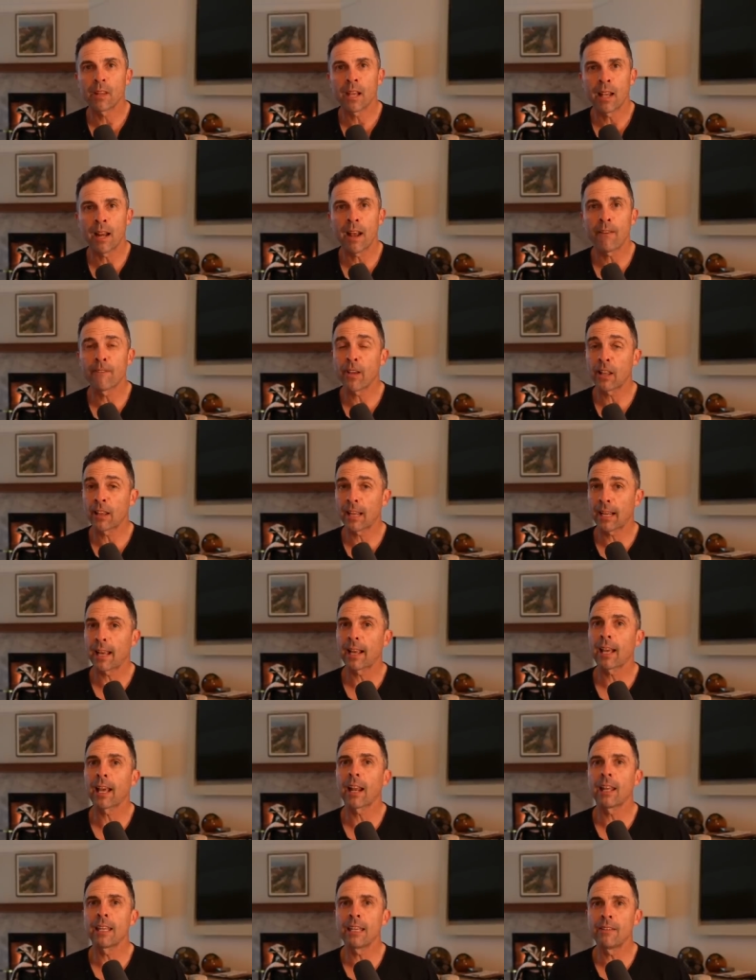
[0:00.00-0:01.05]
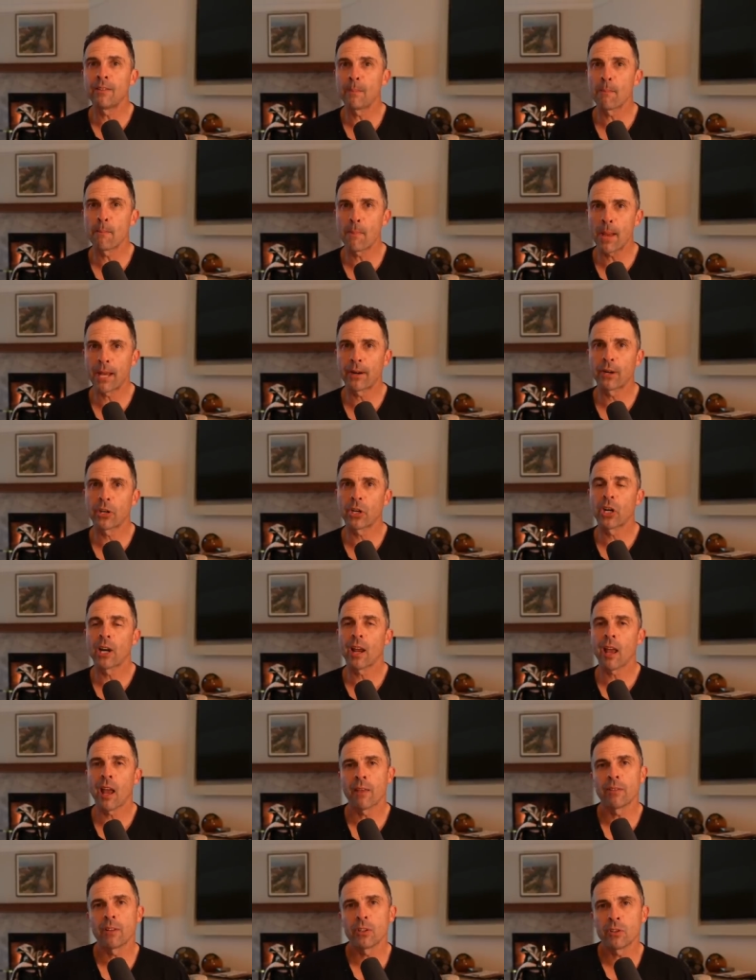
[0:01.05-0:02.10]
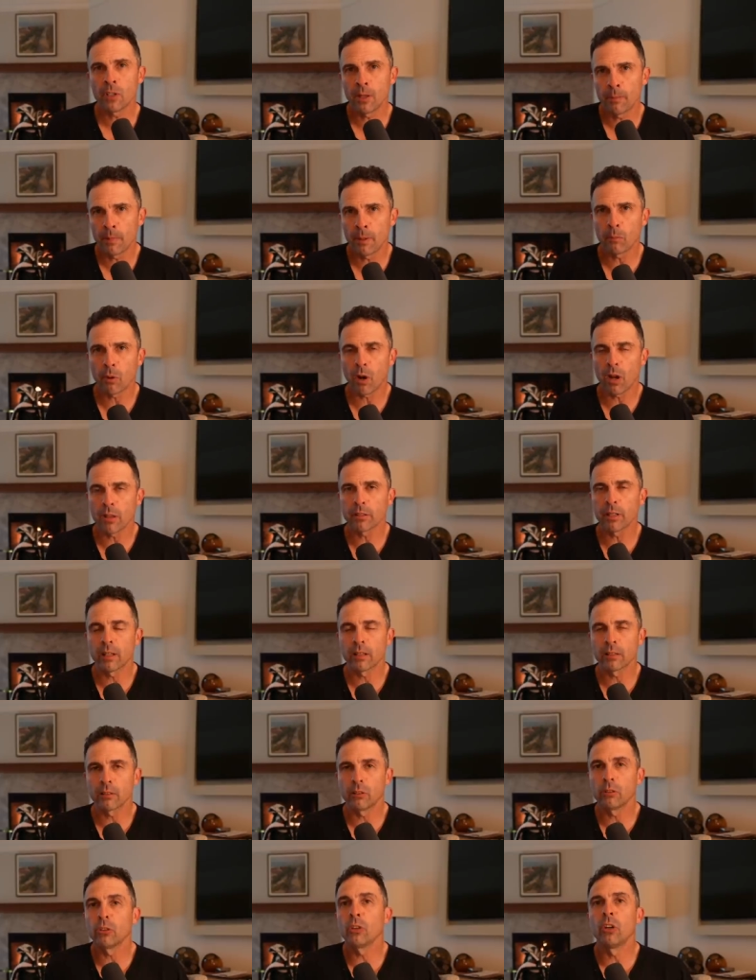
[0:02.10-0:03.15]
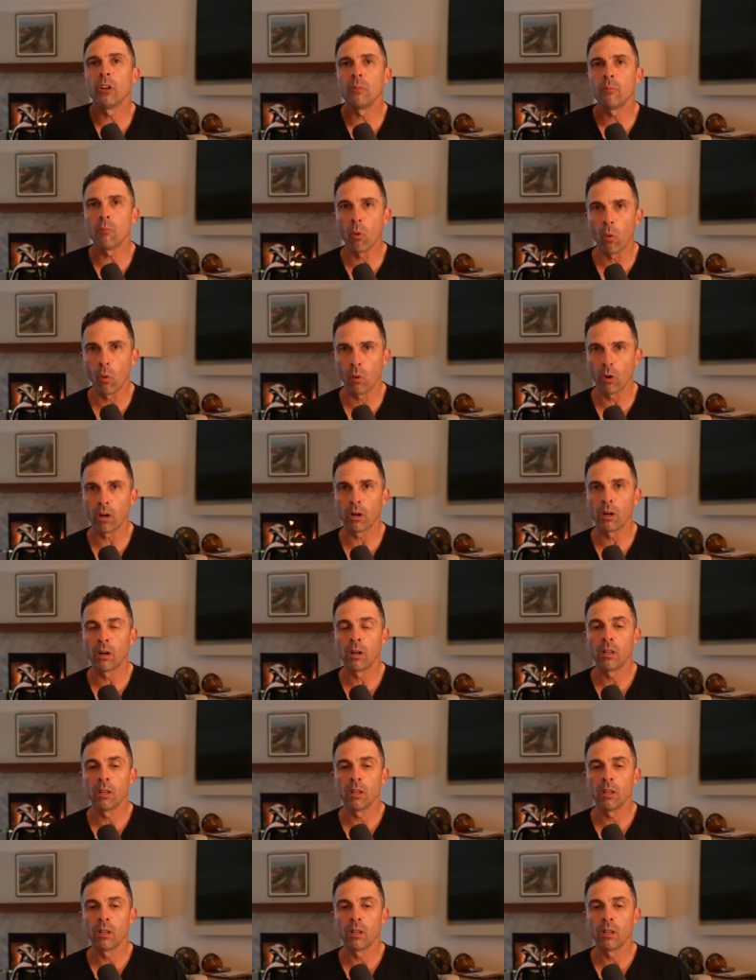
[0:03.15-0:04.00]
And I felt like I got even better at the chipping process, learned more,